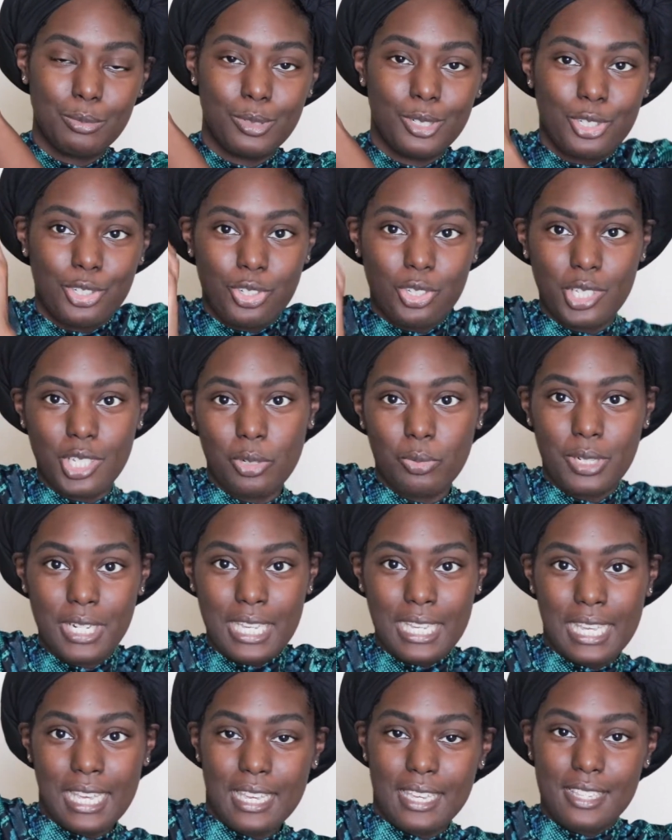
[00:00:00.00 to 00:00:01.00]
want to show you what
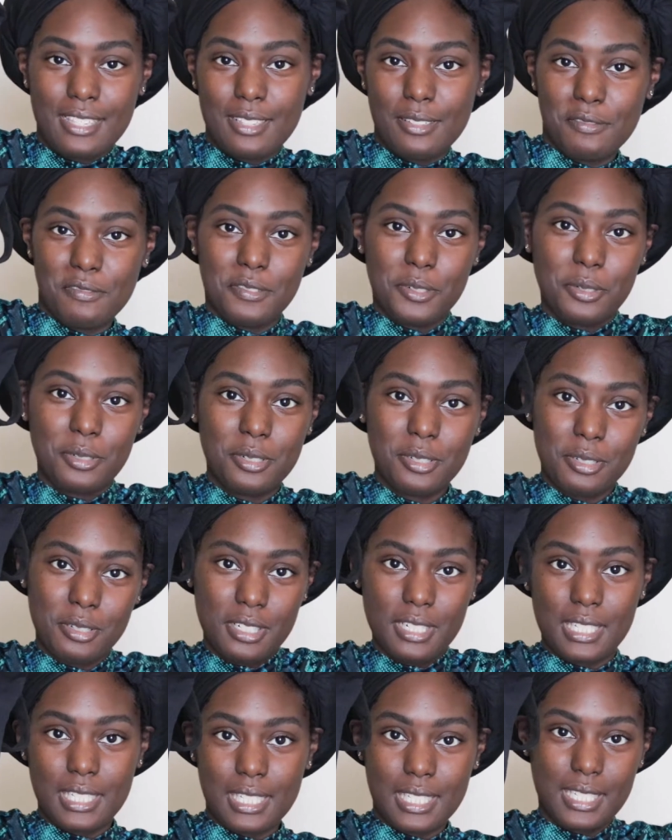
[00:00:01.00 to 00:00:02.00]
I got at
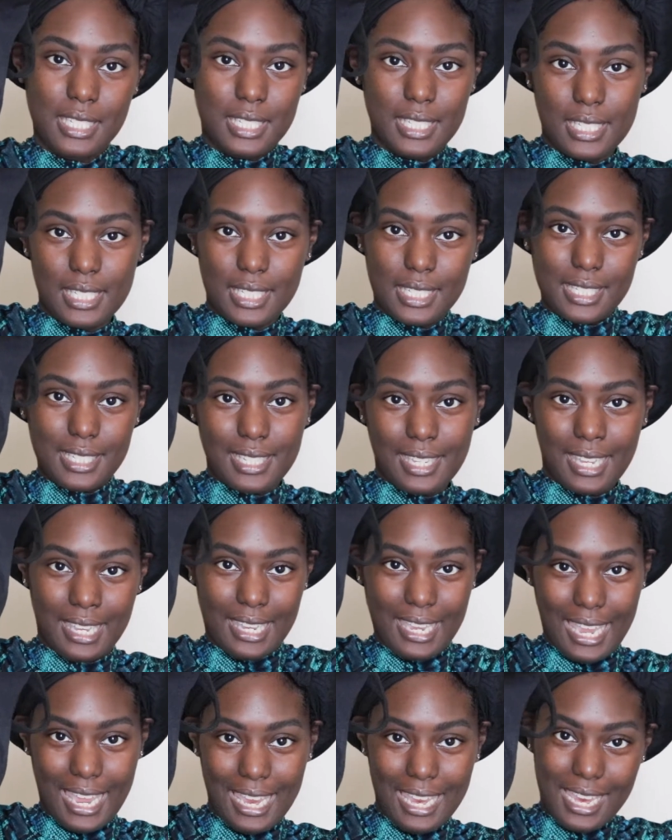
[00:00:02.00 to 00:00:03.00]
Sephora.
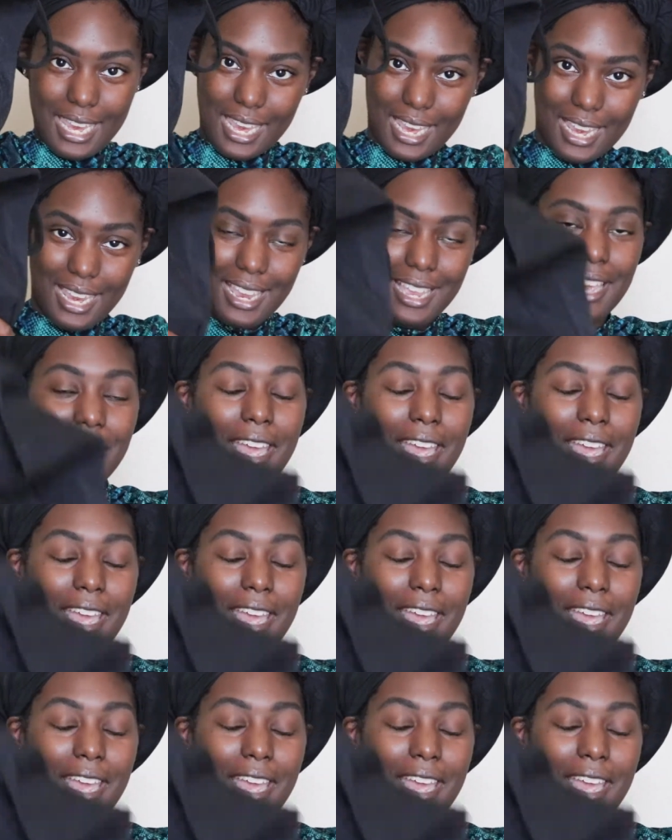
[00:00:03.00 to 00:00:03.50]
Anyway,